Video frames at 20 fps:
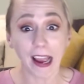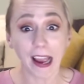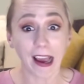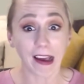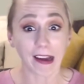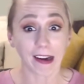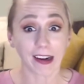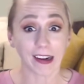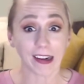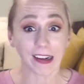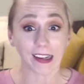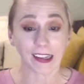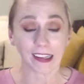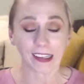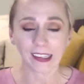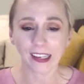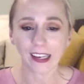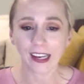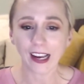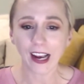At
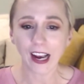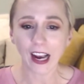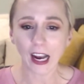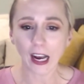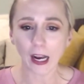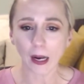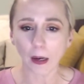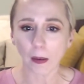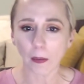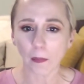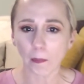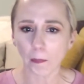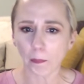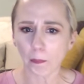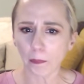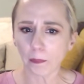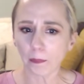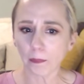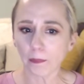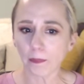all. And
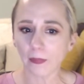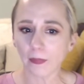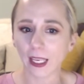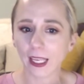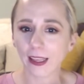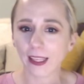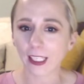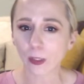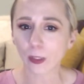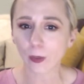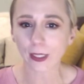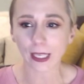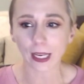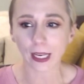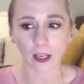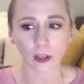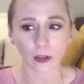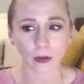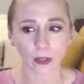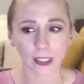this was on a
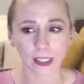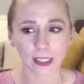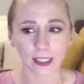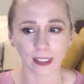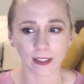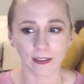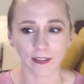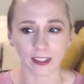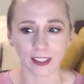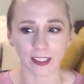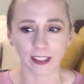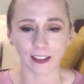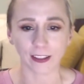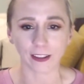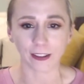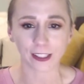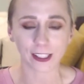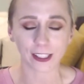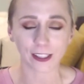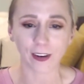Chrisley video,
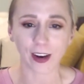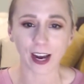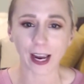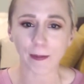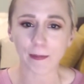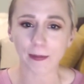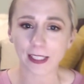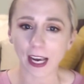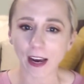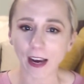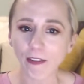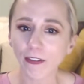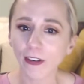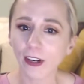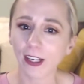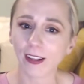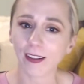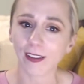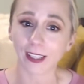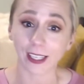so I'm
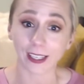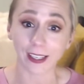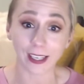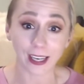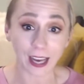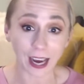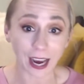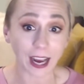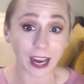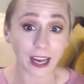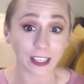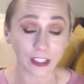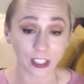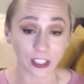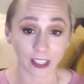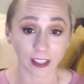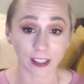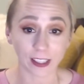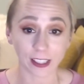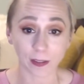definitely not
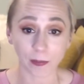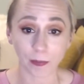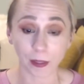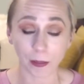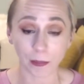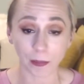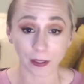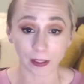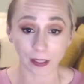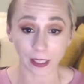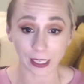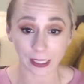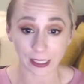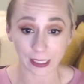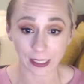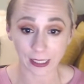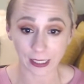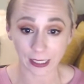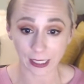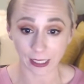jealous of people that
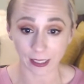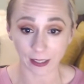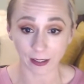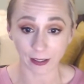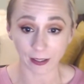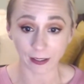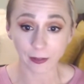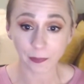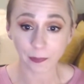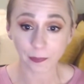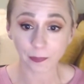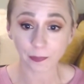steal.